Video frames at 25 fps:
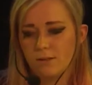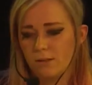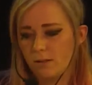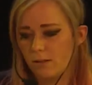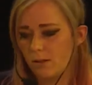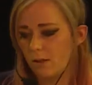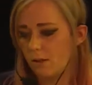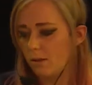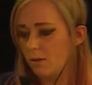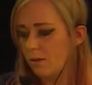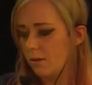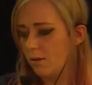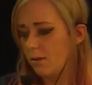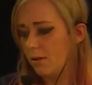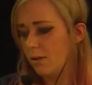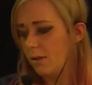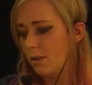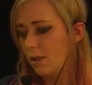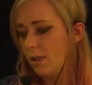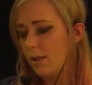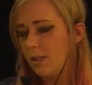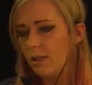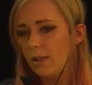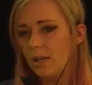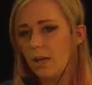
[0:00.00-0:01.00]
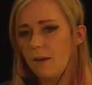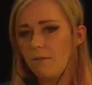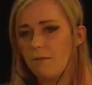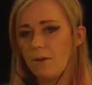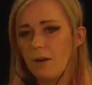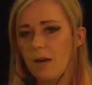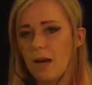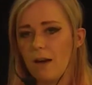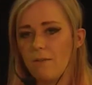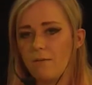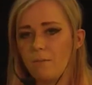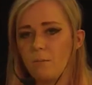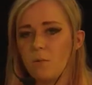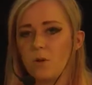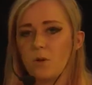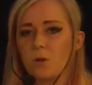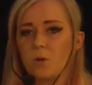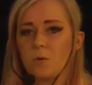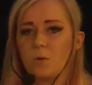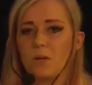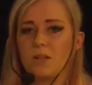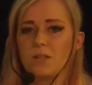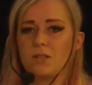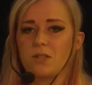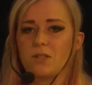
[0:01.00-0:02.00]
So if you have more
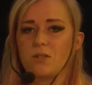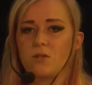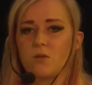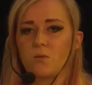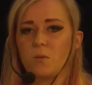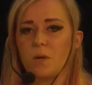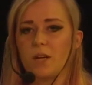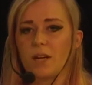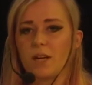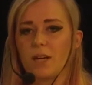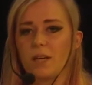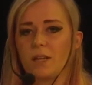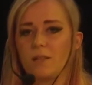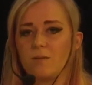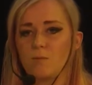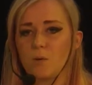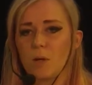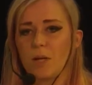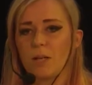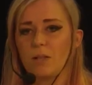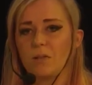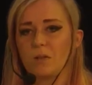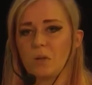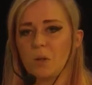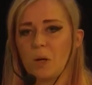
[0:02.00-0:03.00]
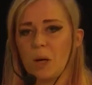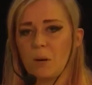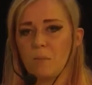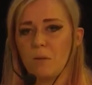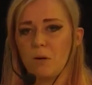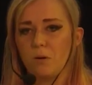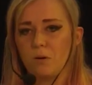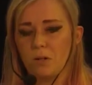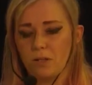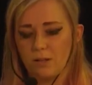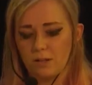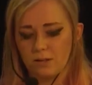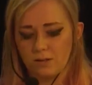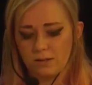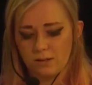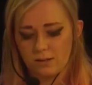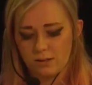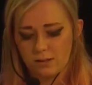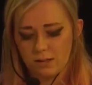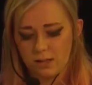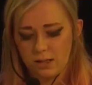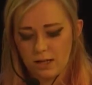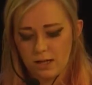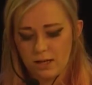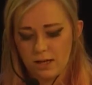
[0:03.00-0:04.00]
questions, we can talk about it,
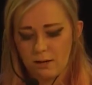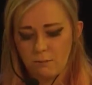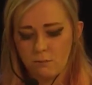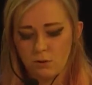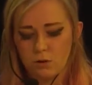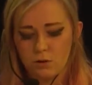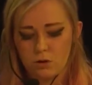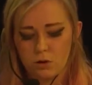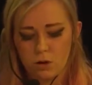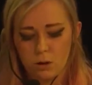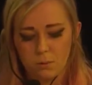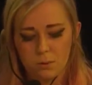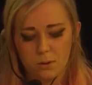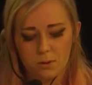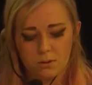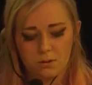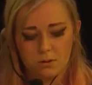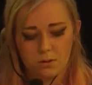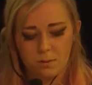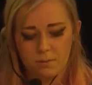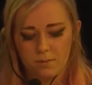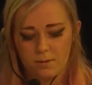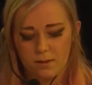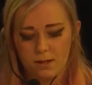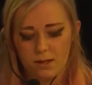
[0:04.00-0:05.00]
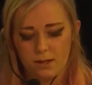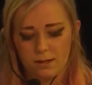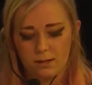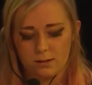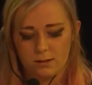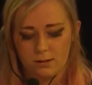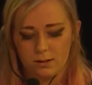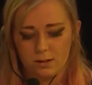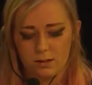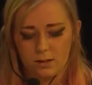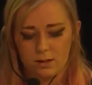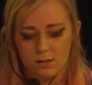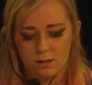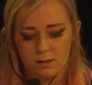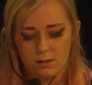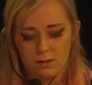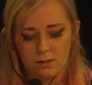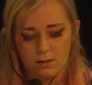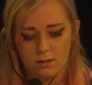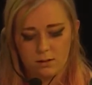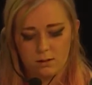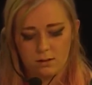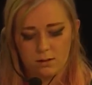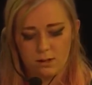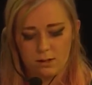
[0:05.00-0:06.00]
and I will show you some things
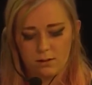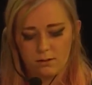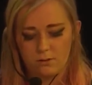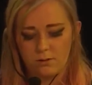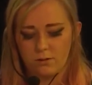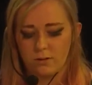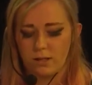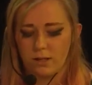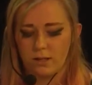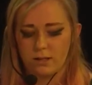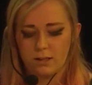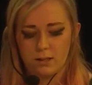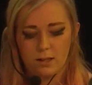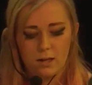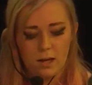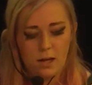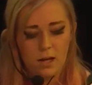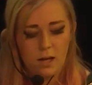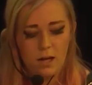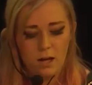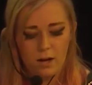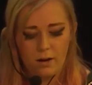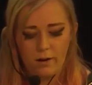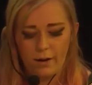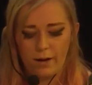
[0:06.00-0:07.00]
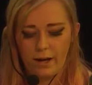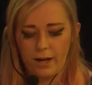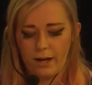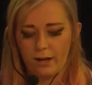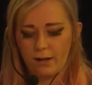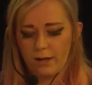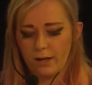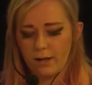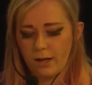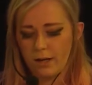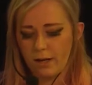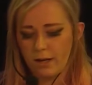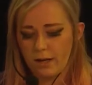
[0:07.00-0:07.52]
on the internet. Okay.